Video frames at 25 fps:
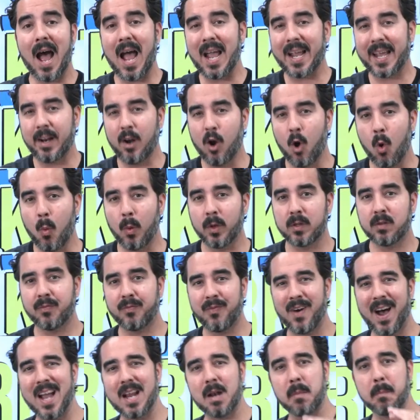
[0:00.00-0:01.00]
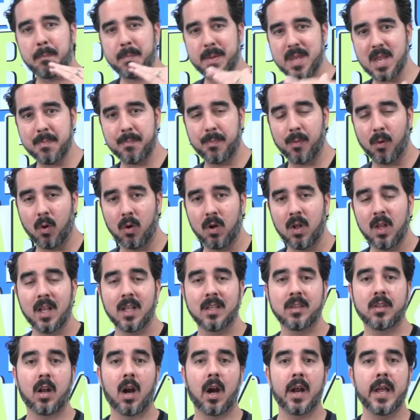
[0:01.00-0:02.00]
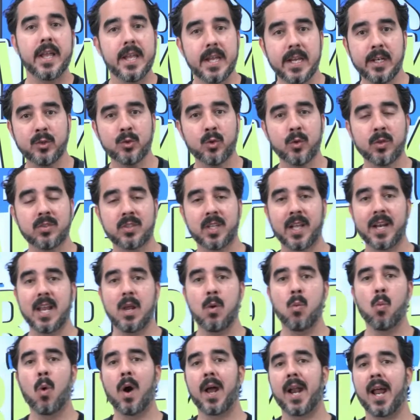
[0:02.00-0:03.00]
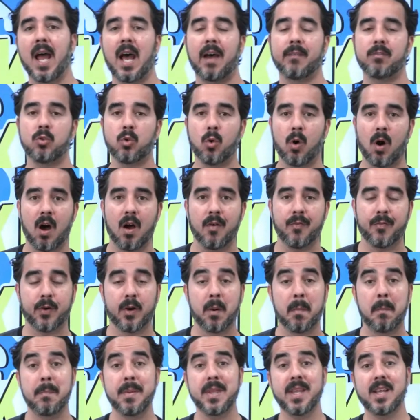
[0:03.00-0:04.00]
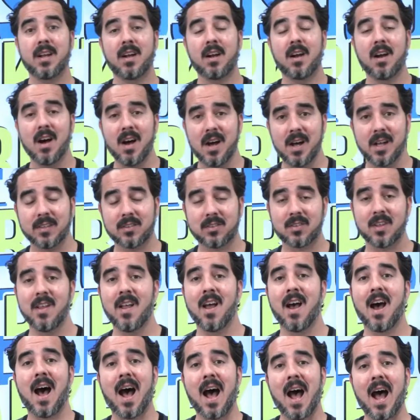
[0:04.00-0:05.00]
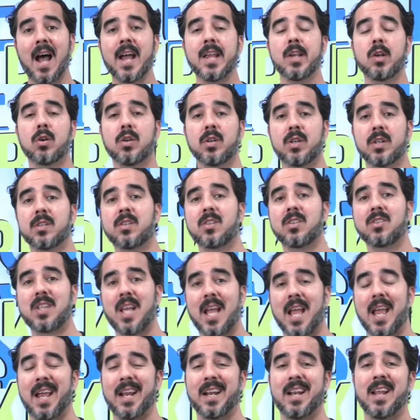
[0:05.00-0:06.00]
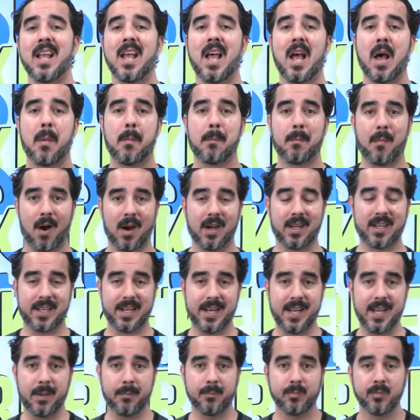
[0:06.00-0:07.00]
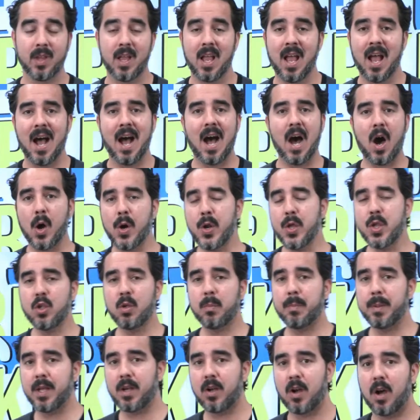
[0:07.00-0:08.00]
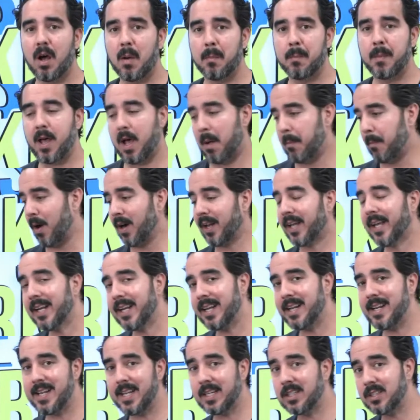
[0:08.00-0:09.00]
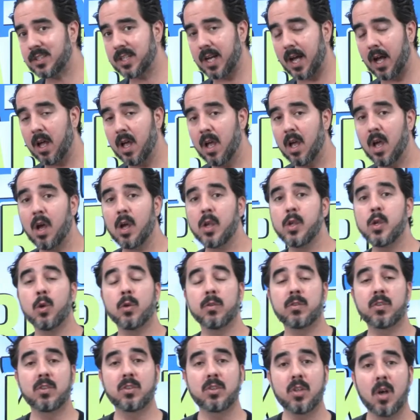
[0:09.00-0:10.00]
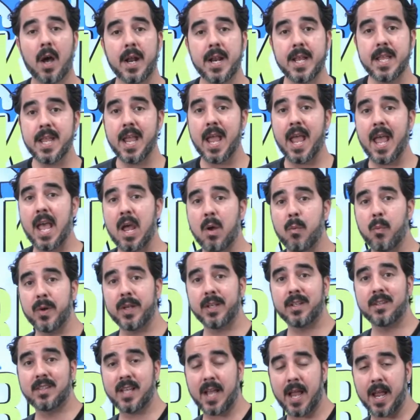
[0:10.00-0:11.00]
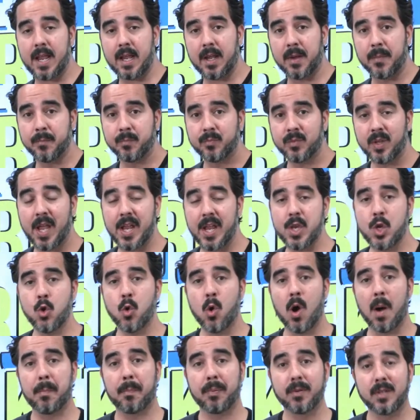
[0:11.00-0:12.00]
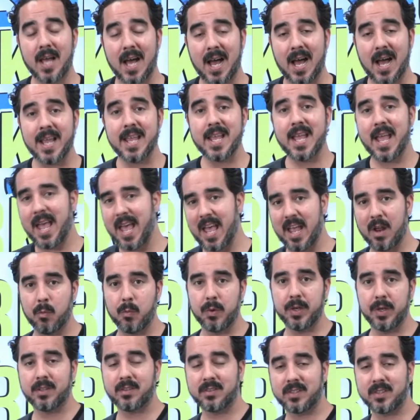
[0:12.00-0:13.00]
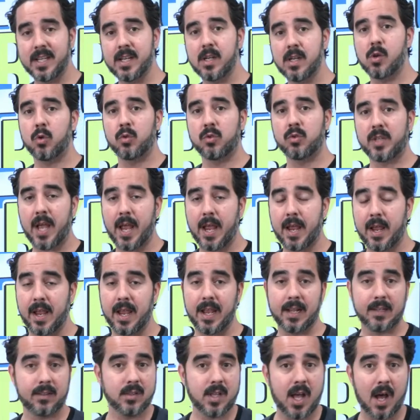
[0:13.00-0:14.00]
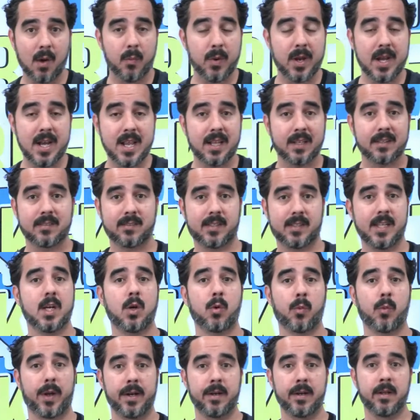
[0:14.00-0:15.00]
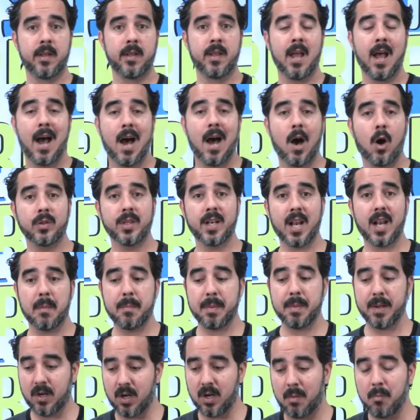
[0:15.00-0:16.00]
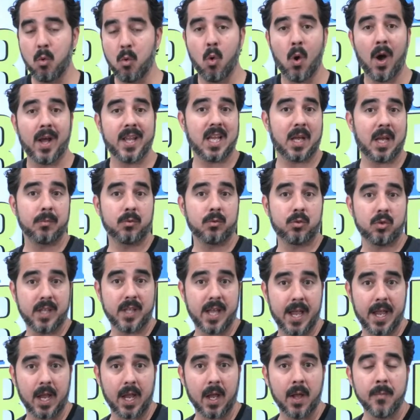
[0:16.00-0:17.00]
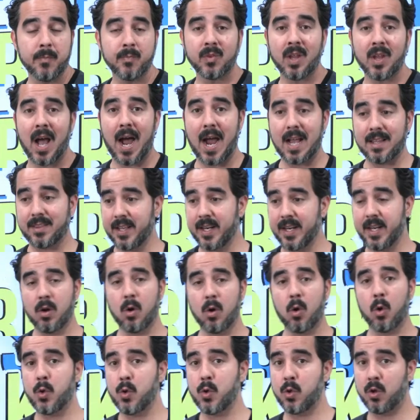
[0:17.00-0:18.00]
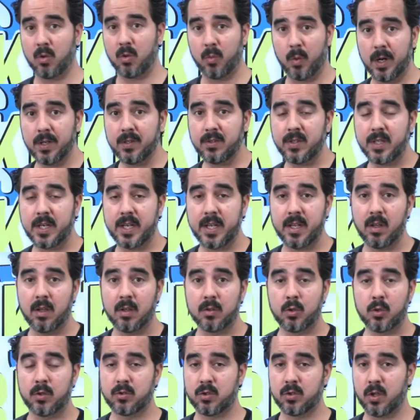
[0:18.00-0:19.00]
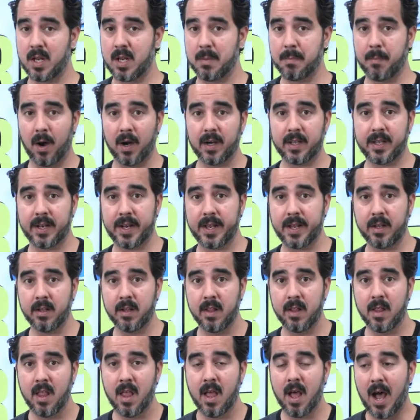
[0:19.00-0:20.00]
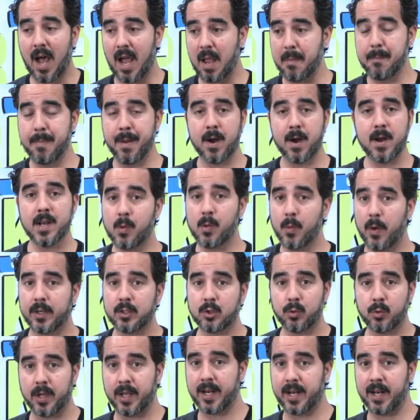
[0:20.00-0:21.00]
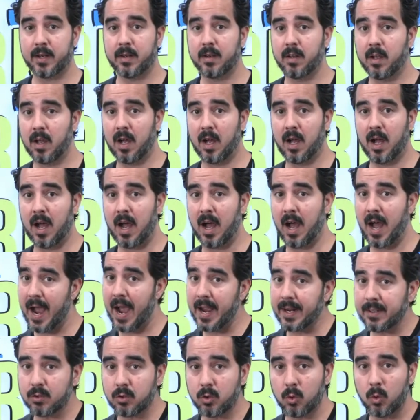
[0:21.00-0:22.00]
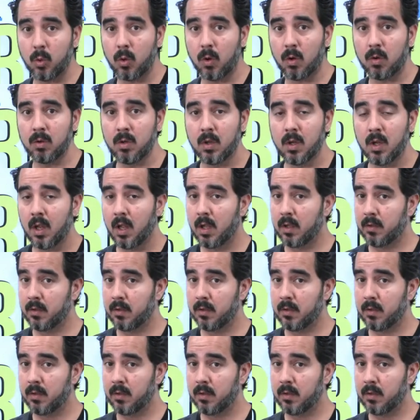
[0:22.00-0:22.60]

I can always find people that are interested in what I have to offer because I understand marketing. How do you become a marketing ninja? You study every day and you apply every single day. It's not really a secret. How did I become who I am today? I didn't go to university to study marketing. I barely graduated high school.